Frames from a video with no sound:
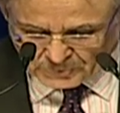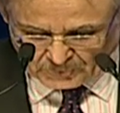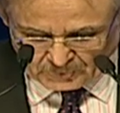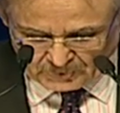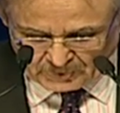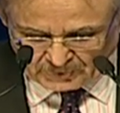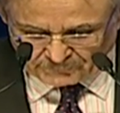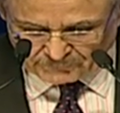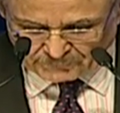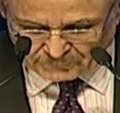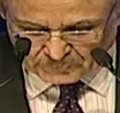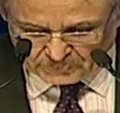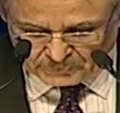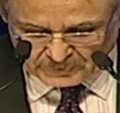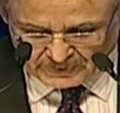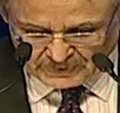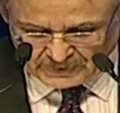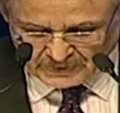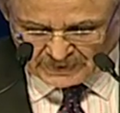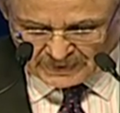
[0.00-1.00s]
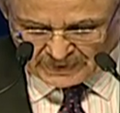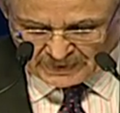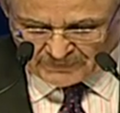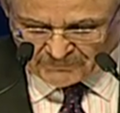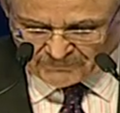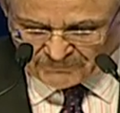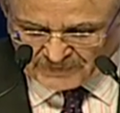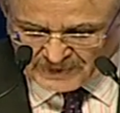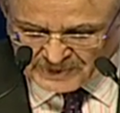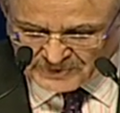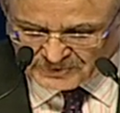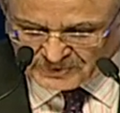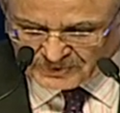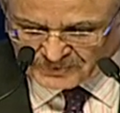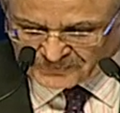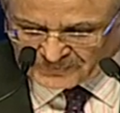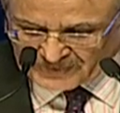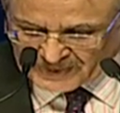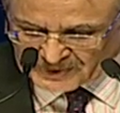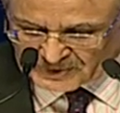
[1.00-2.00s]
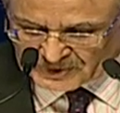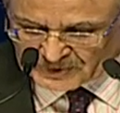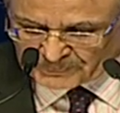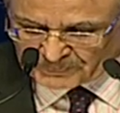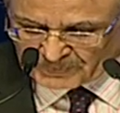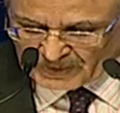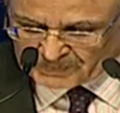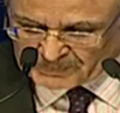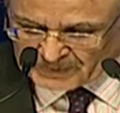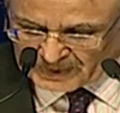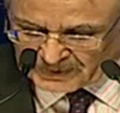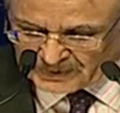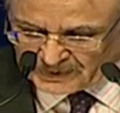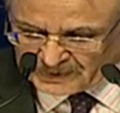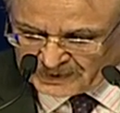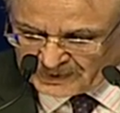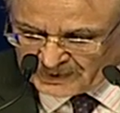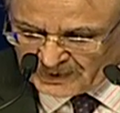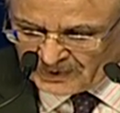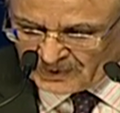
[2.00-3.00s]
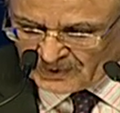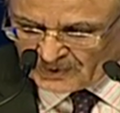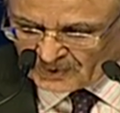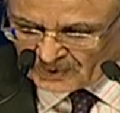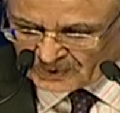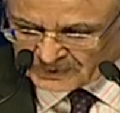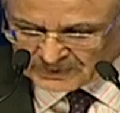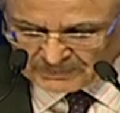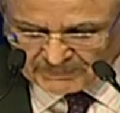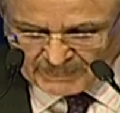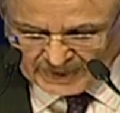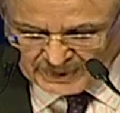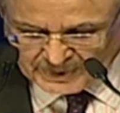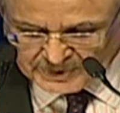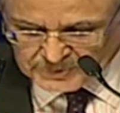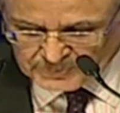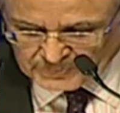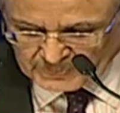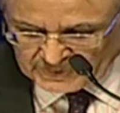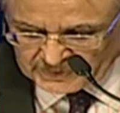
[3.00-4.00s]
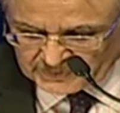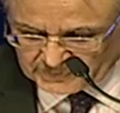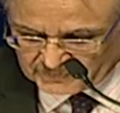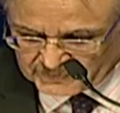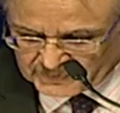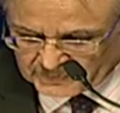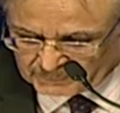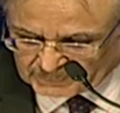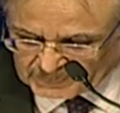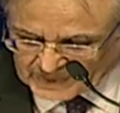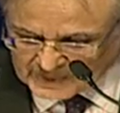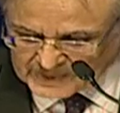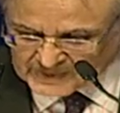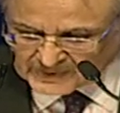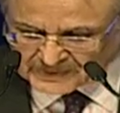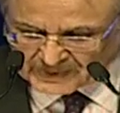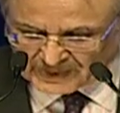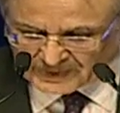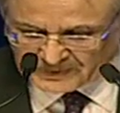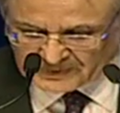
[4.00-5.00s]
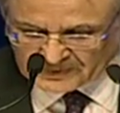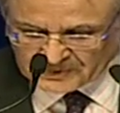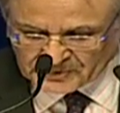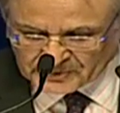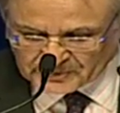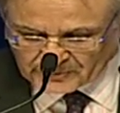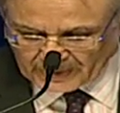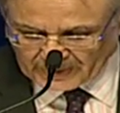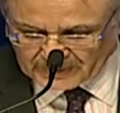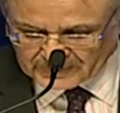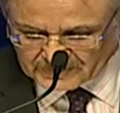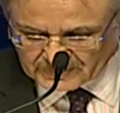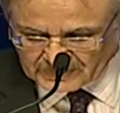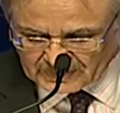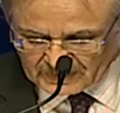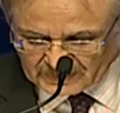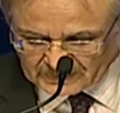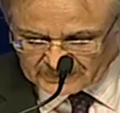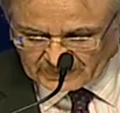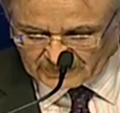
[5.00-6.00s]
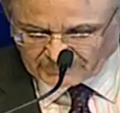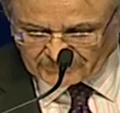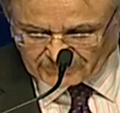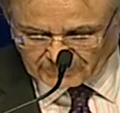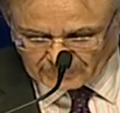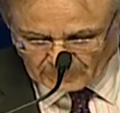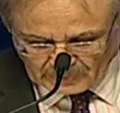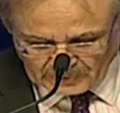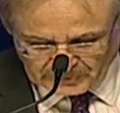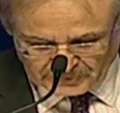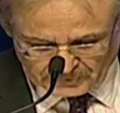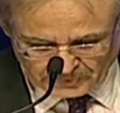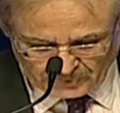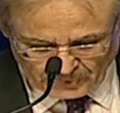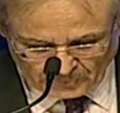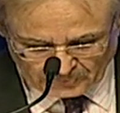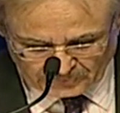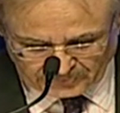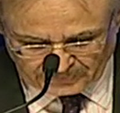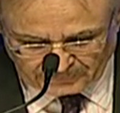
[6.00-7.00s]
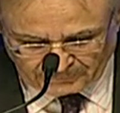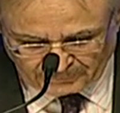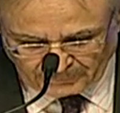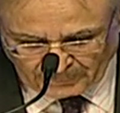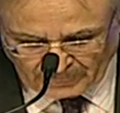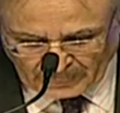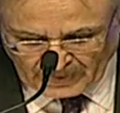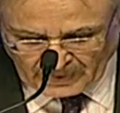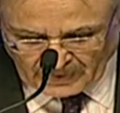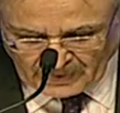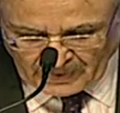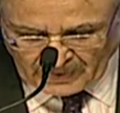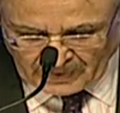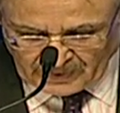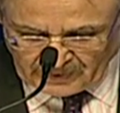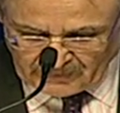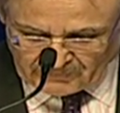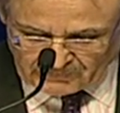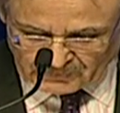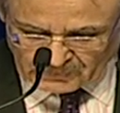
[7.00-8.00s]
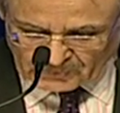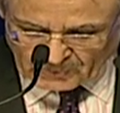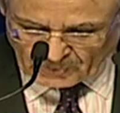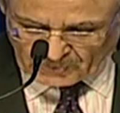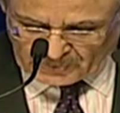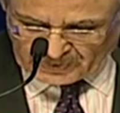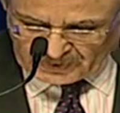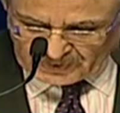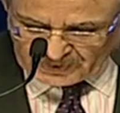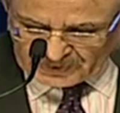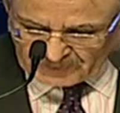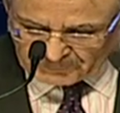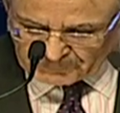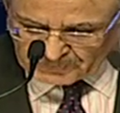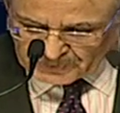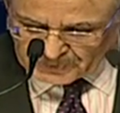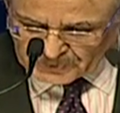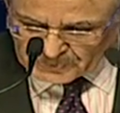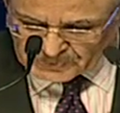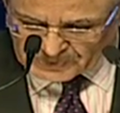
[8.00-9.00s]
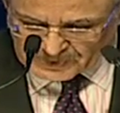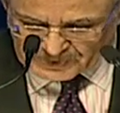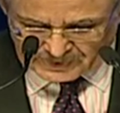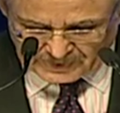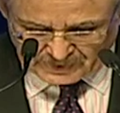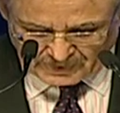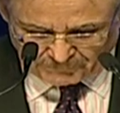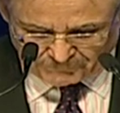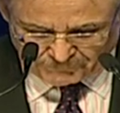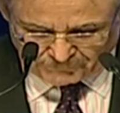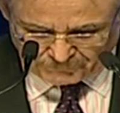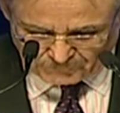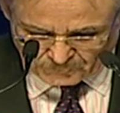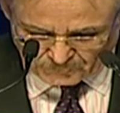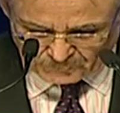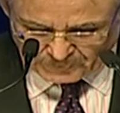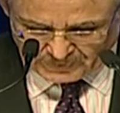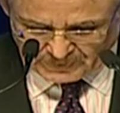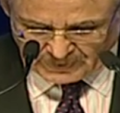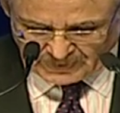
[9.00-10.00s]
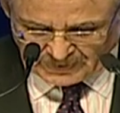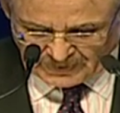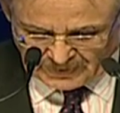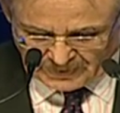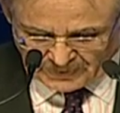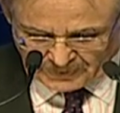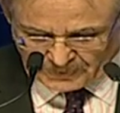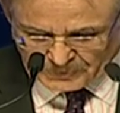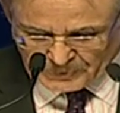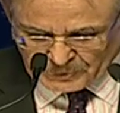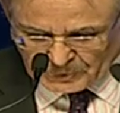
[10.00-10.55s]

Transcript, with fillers: of food inflation rests primarily on the management of supply-side constraints that fuel its growth. Even though India produces enough food, consumer